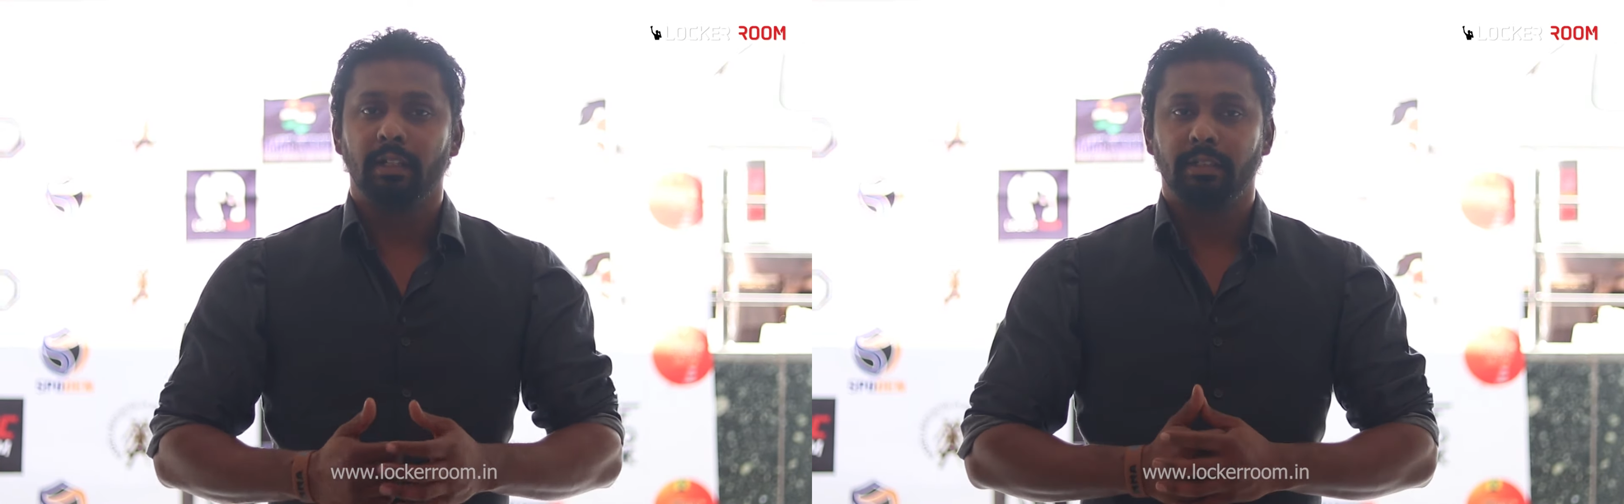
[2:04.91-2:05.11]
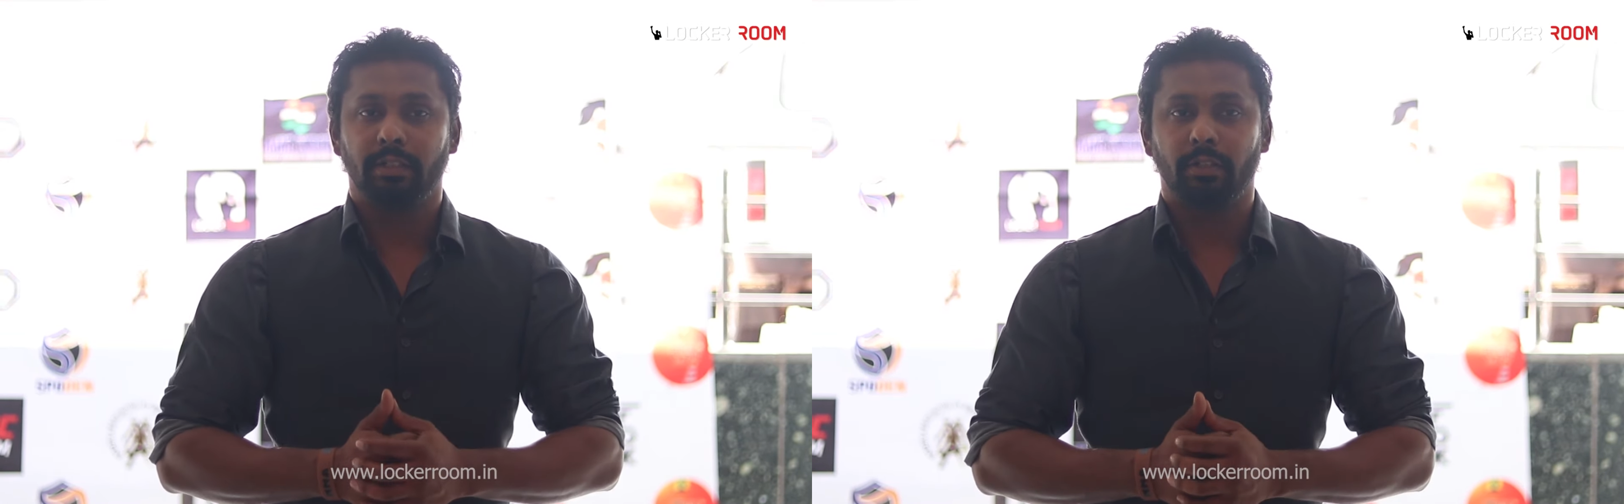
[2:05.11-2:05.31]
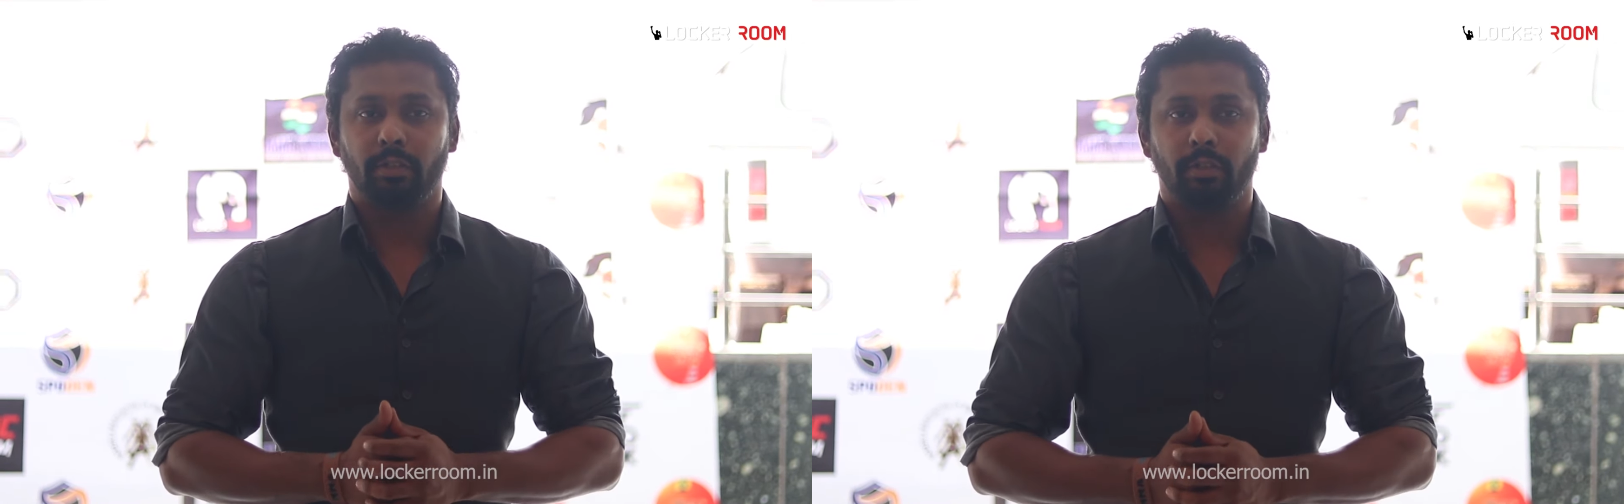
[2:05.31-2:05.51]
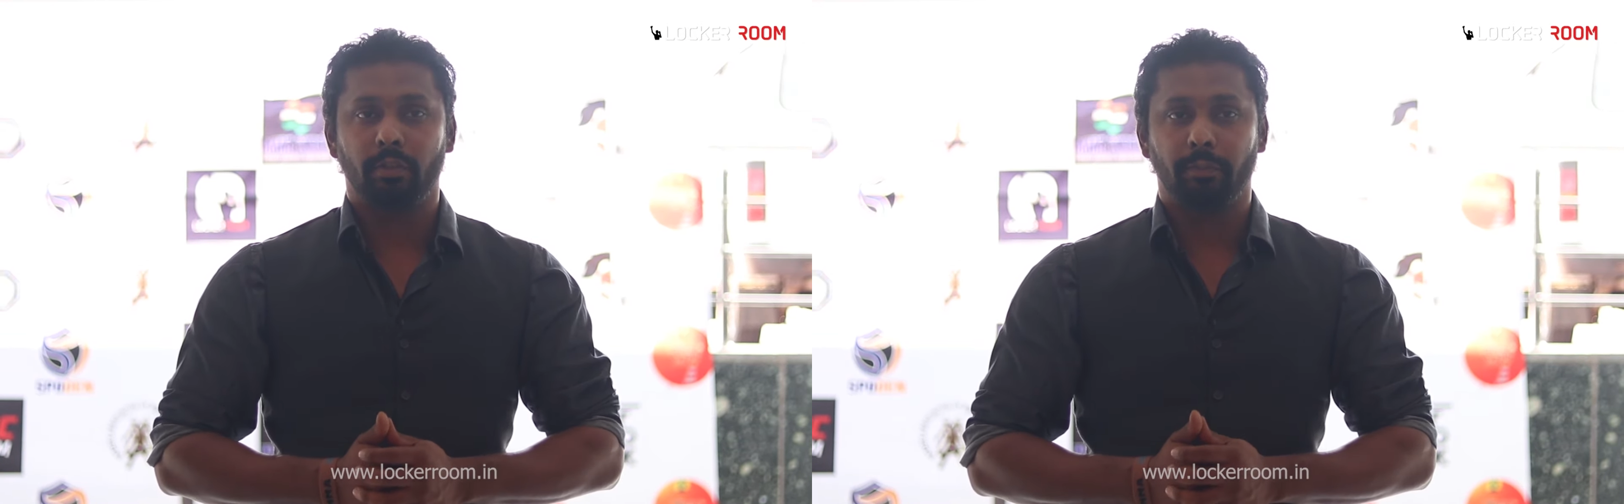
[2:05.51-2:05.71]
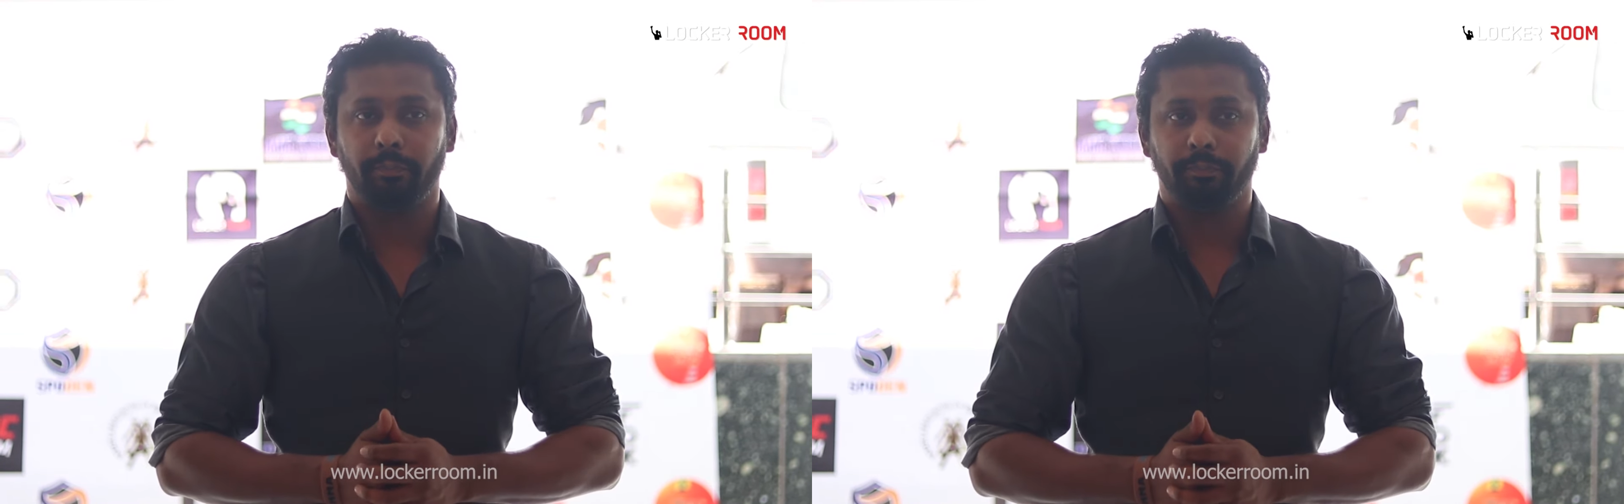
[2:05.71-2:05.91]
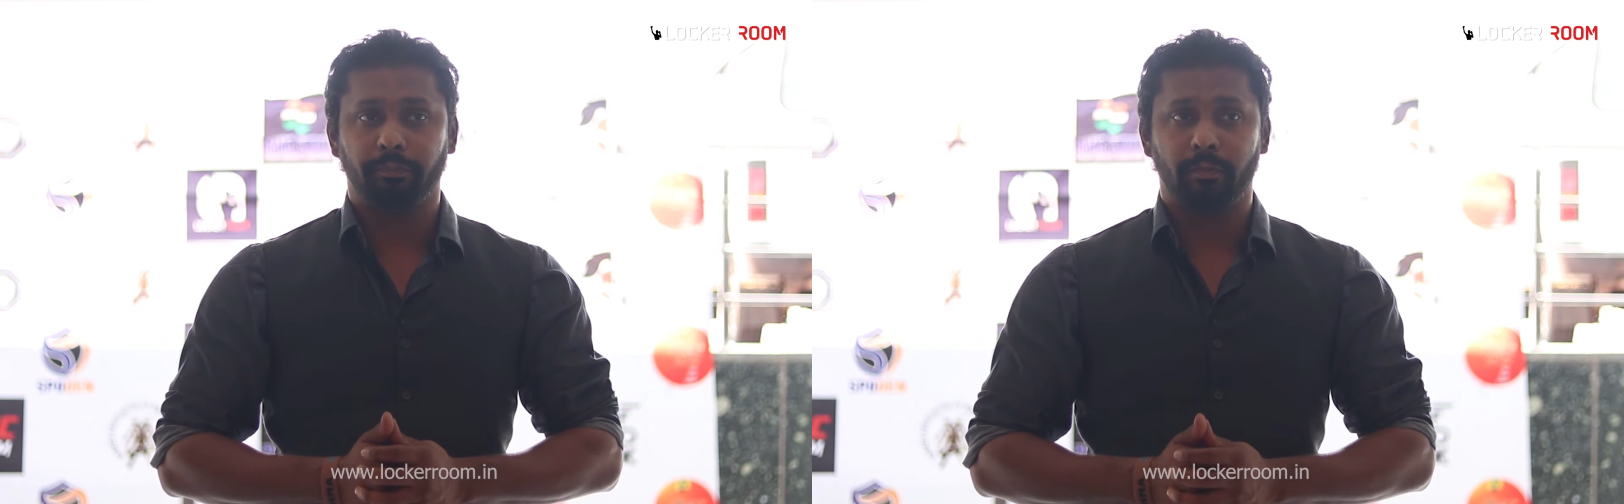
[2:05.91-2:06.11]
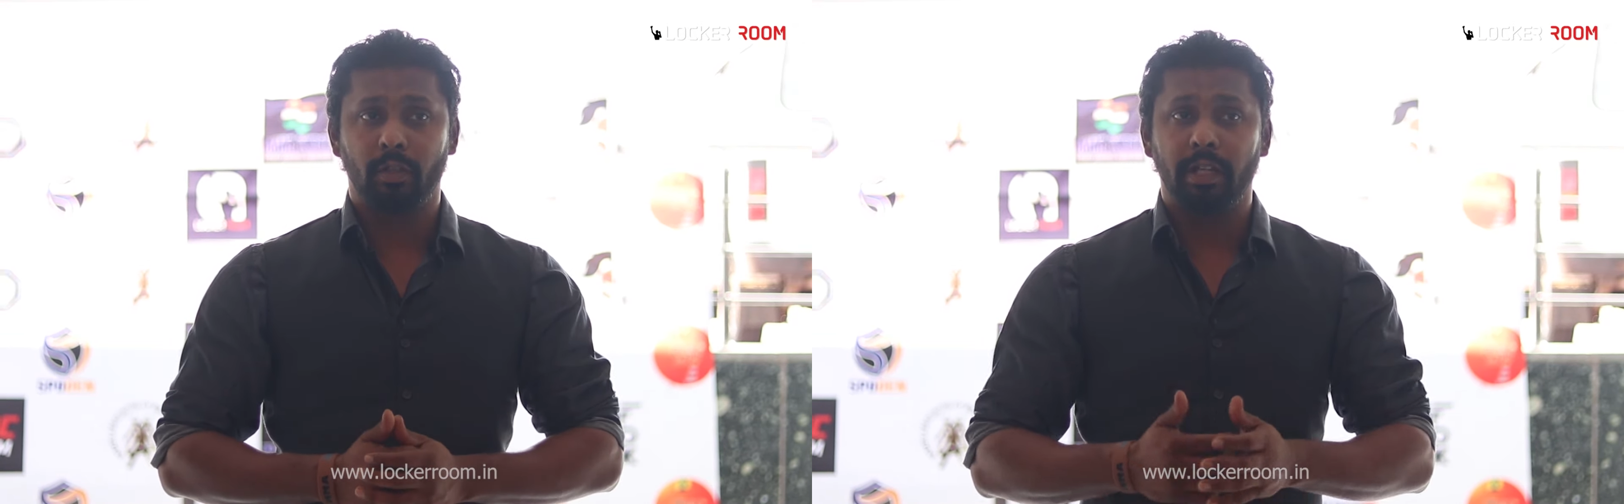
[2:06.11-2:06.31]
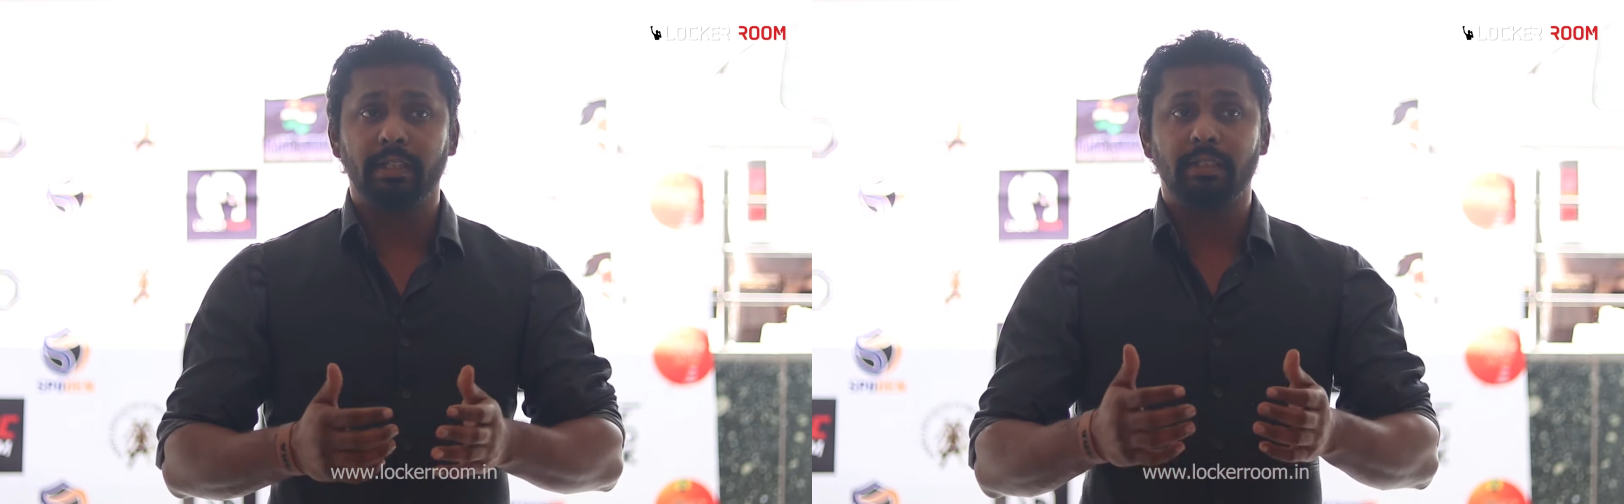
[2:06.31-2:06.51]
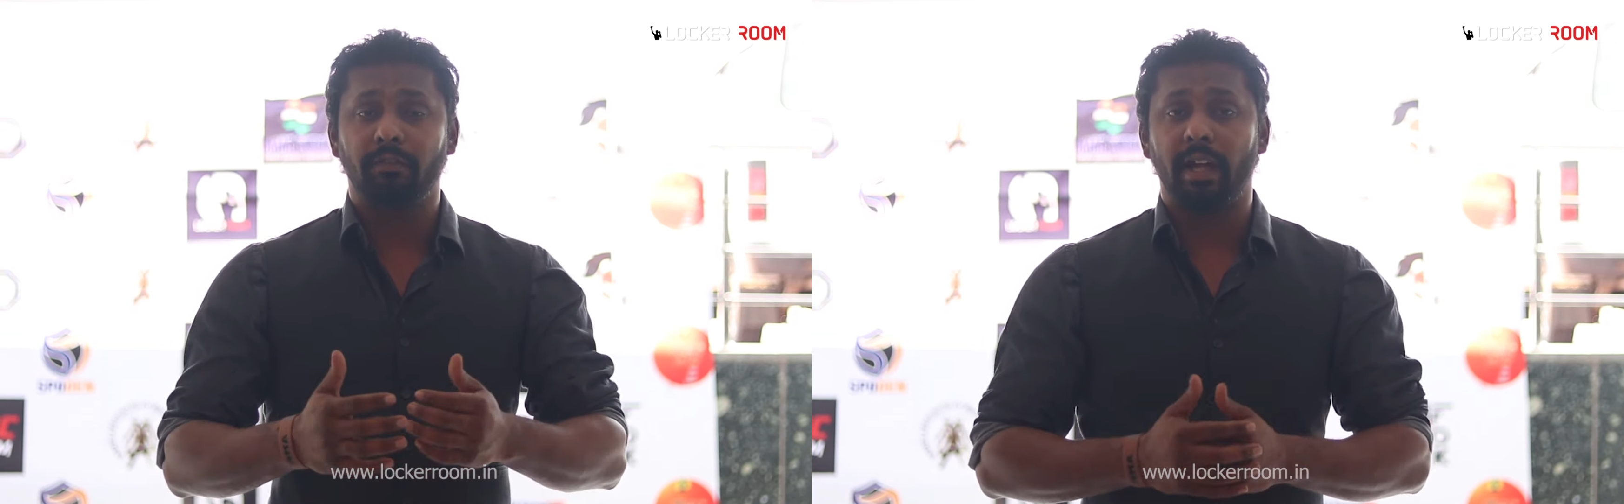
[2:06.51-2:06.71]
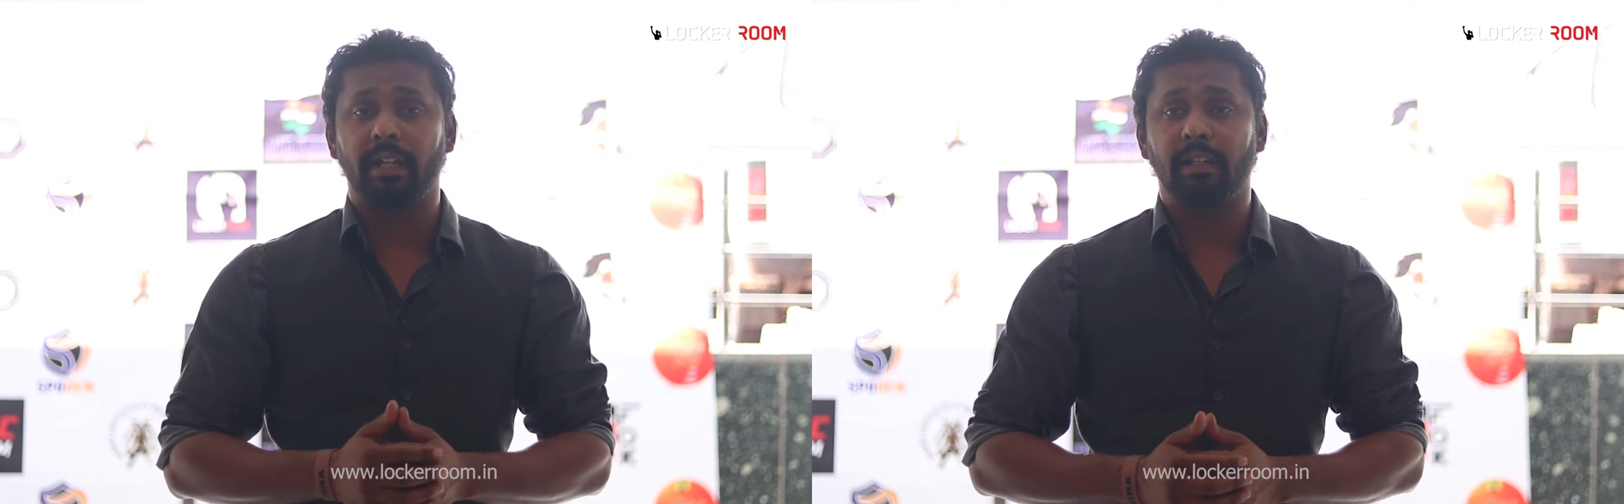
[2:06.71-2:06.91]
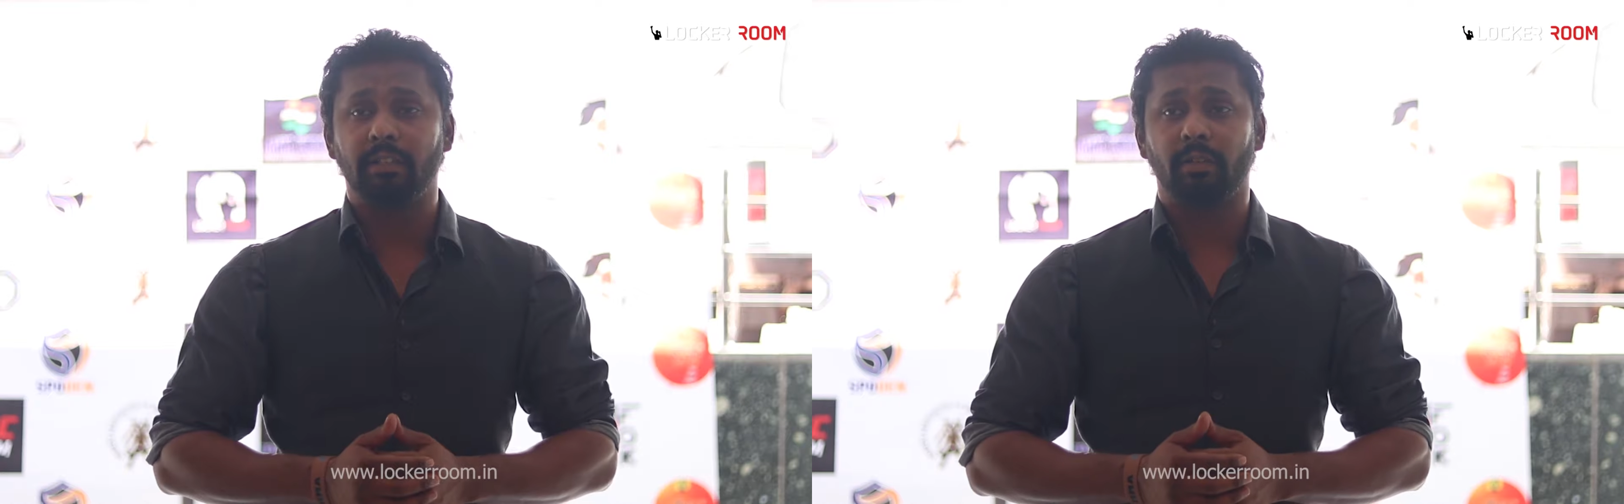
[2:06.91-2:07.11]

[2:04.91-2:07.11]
So today is the final,